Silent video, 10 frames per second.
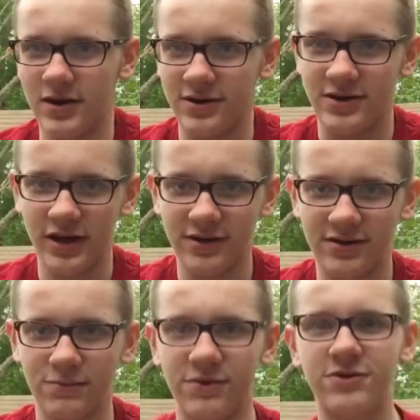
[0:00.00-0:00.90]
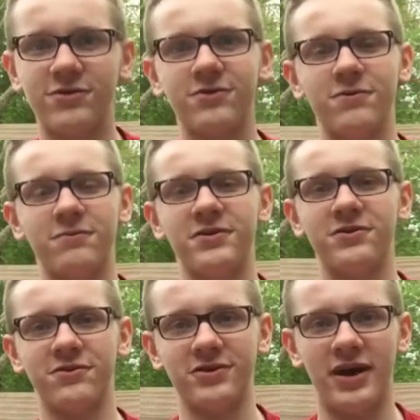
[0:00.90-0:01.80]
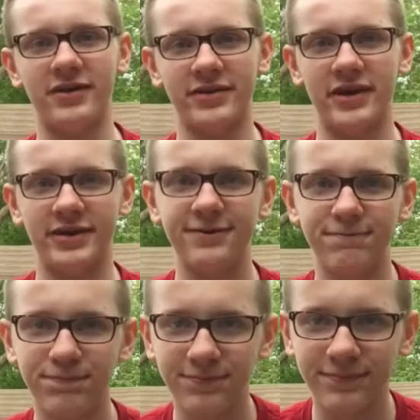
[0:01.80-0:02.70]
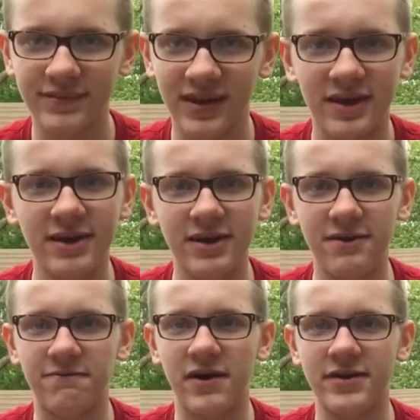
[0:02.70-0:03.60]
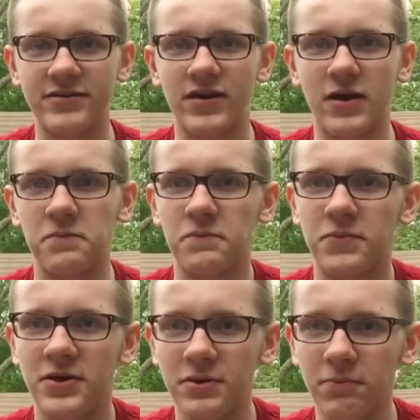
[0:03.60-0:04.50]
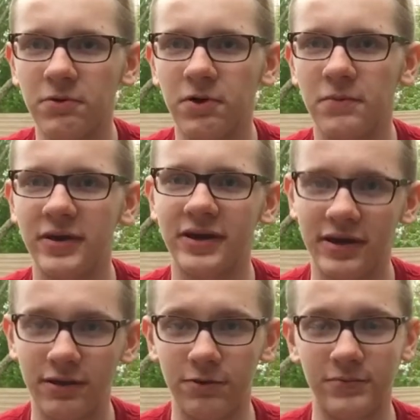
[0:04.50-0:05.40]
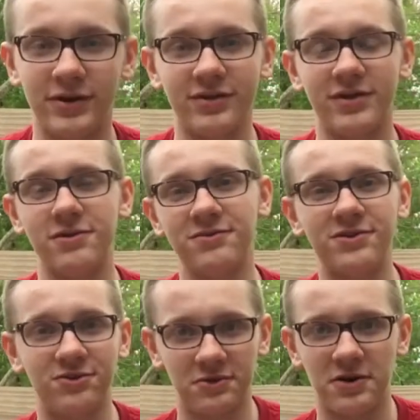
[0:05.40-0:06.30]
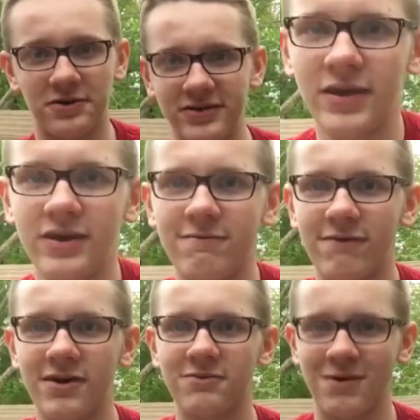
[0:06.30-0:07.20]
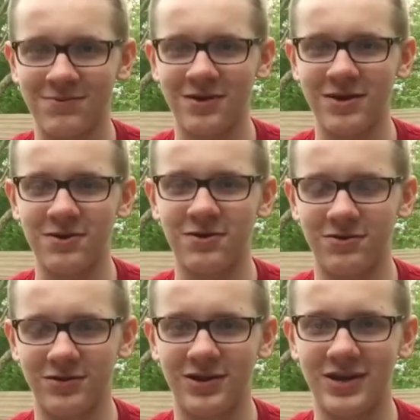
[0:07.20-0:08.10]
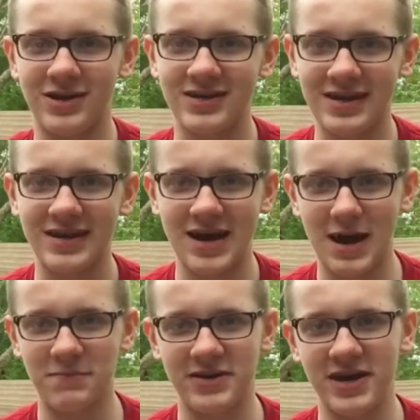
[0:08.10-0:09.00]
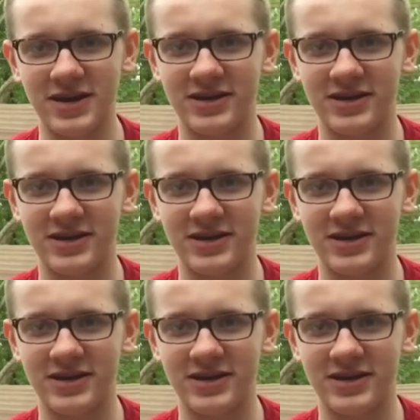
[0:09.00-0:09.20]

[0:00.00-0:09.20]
Jay does some research online. He finds that people are being killed because they are using drugs. He finds a website called Gissing Na PH.